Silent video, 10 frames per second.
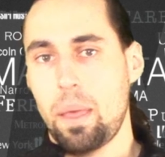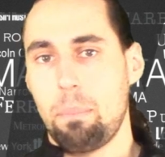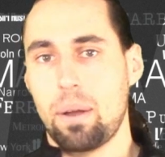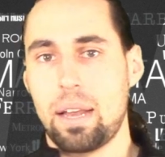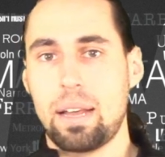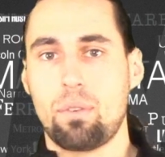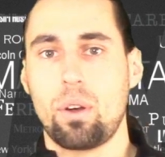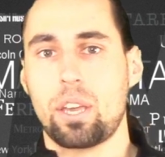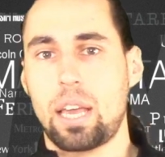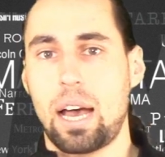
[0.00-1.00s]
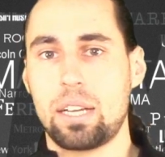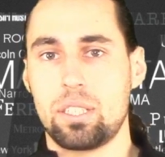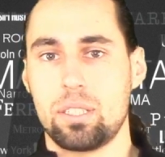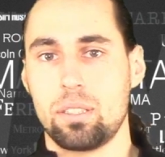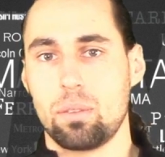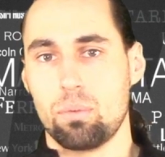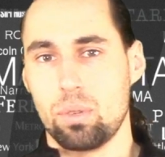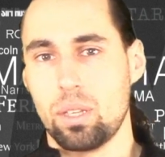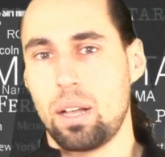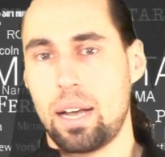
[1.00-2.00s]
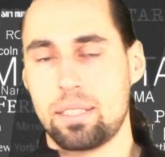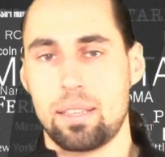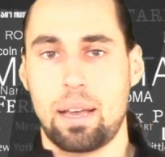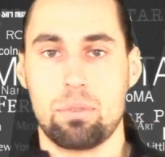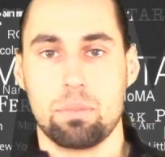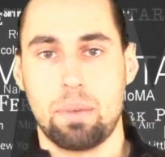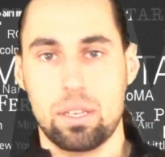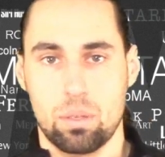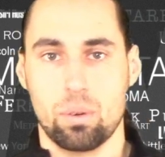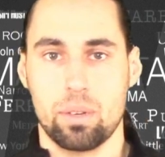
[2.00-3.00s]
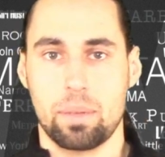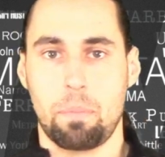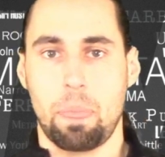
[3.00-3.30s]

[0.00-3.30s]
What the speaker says: But I never consciously realized that that was mentoring.